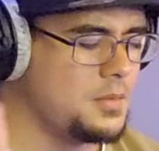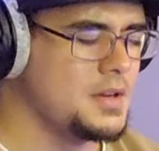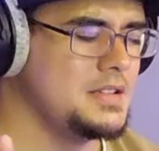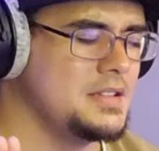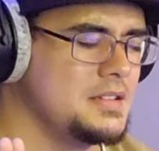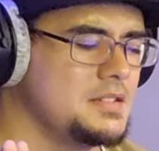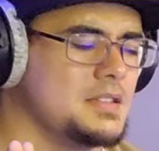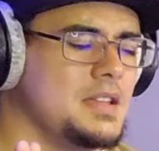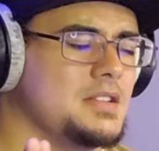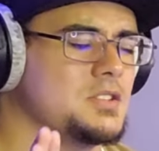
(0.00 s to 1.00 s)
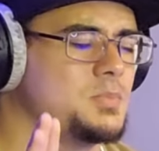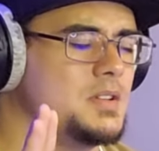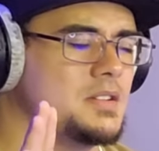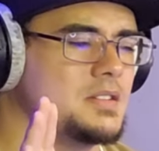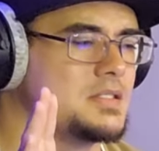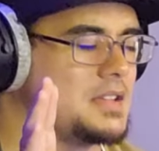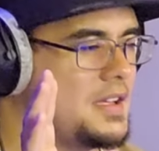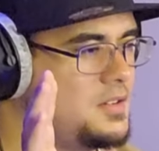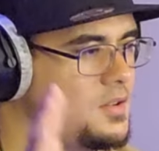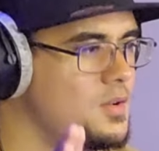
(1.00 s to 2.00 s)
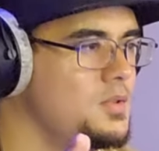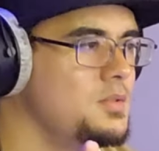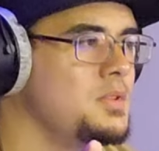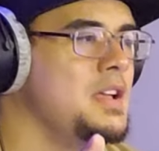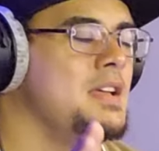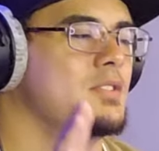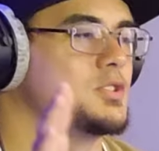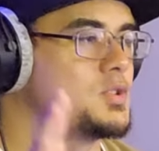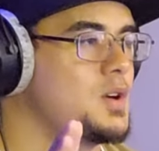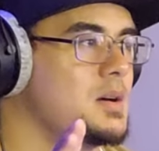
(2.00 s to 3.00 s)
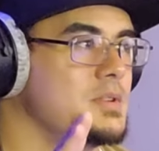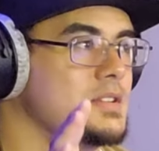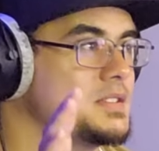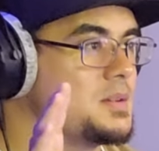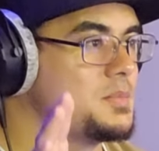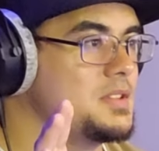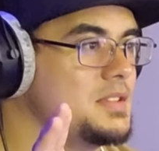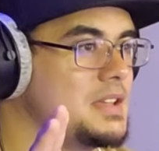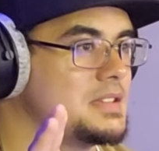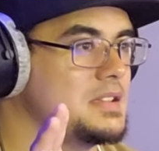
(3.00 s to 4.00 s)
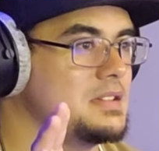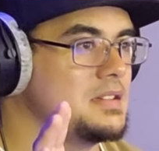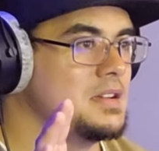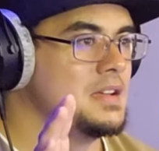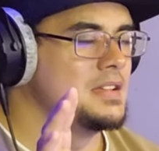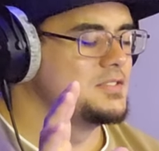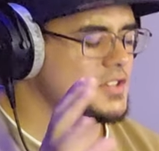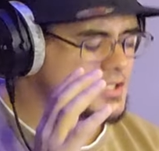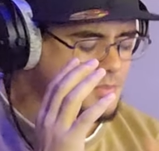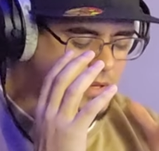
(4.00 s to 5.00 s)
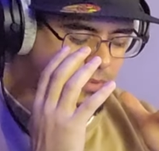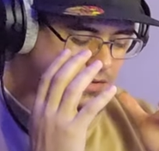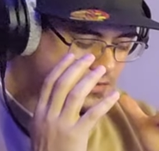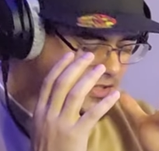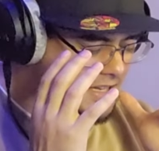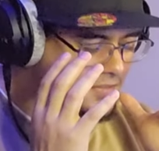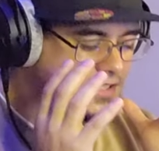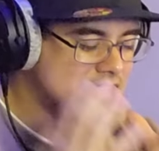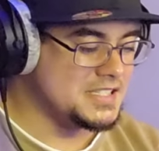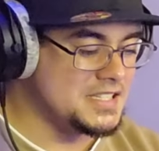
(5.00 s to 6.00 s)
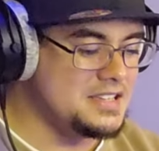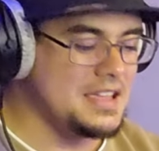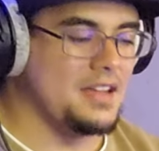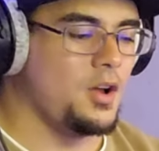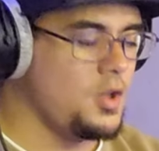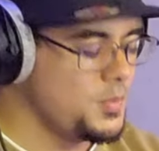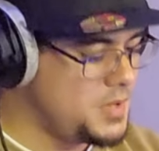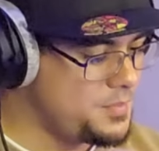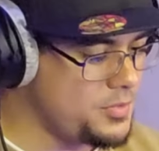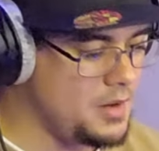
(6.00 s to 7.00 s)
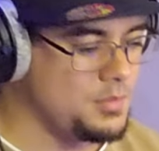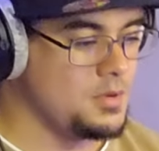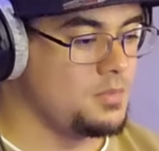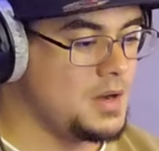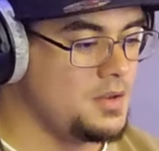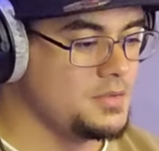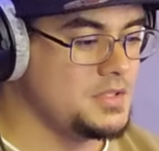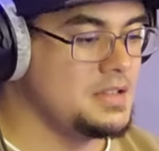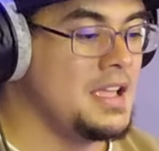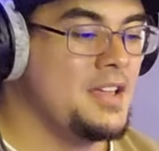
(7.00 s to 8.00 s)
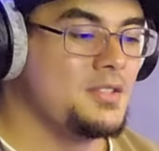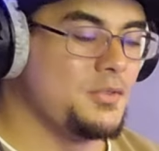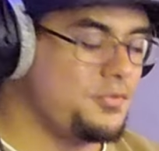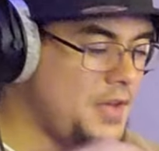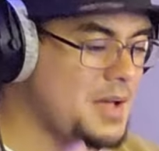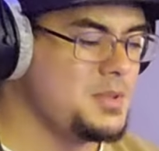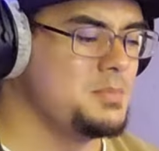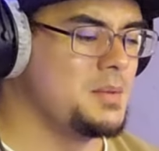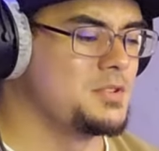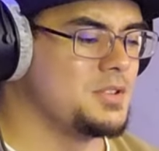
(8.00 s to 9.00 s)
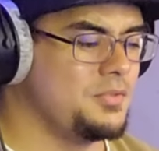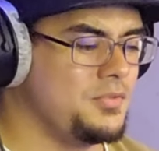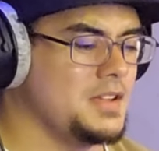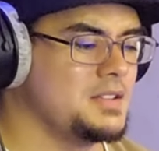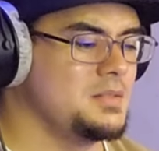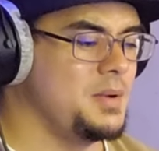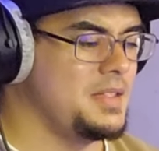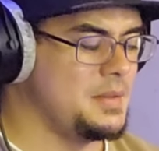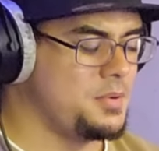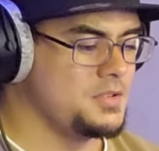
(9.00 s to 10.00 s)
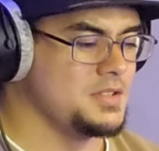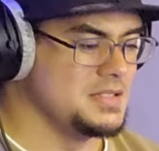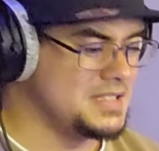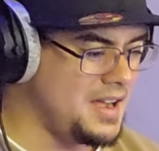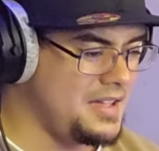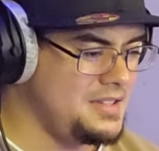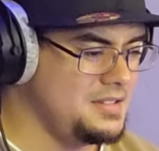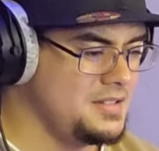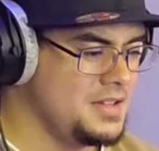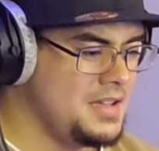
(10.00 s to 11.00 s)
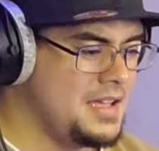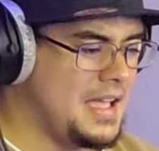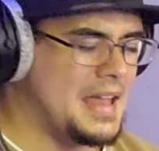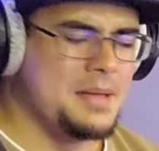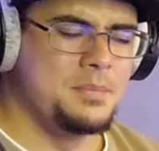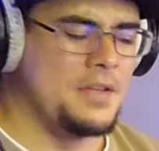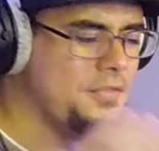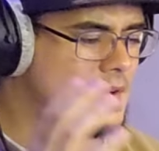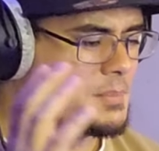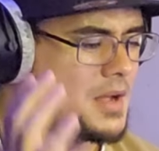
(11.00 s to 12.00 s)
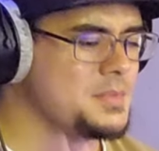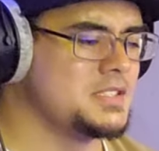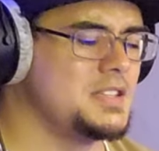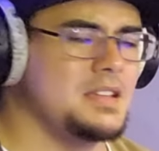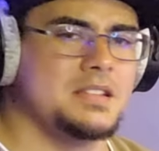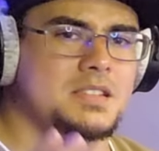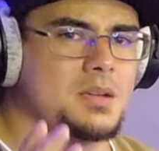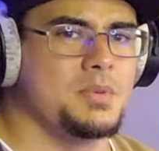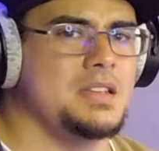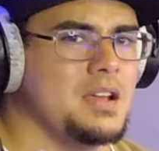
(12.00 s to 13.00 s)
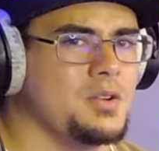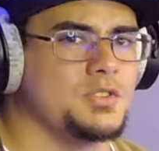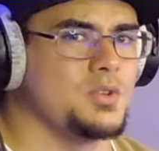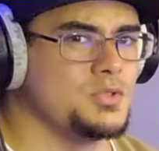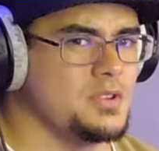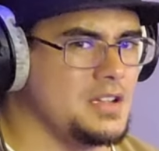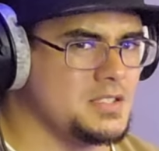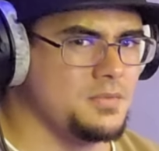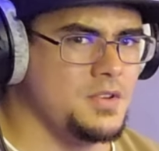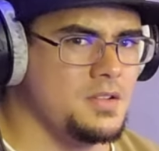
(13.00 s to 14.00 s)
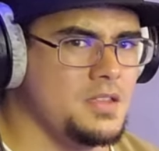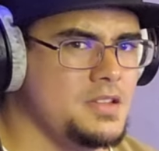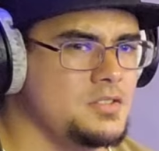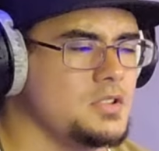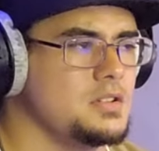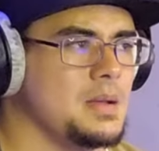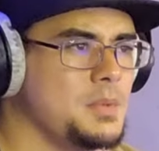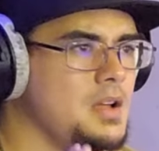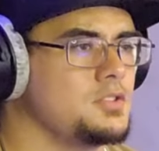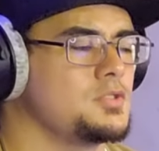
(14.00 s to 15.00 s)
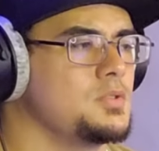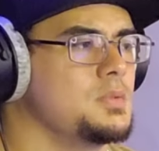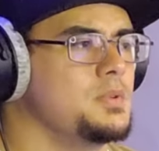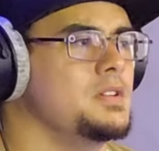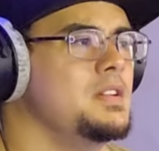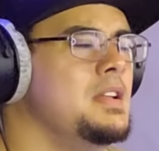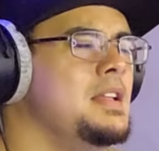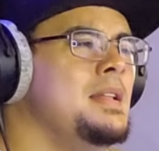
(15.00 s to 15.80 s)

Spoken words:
want to get into that just because I know the trauma is something that's like, just to be able to, just have to see that, all the people that were around it, the family members affected by that person dying. And if I'm not mistaken, somebody else also got severely injured. I'm not sure, but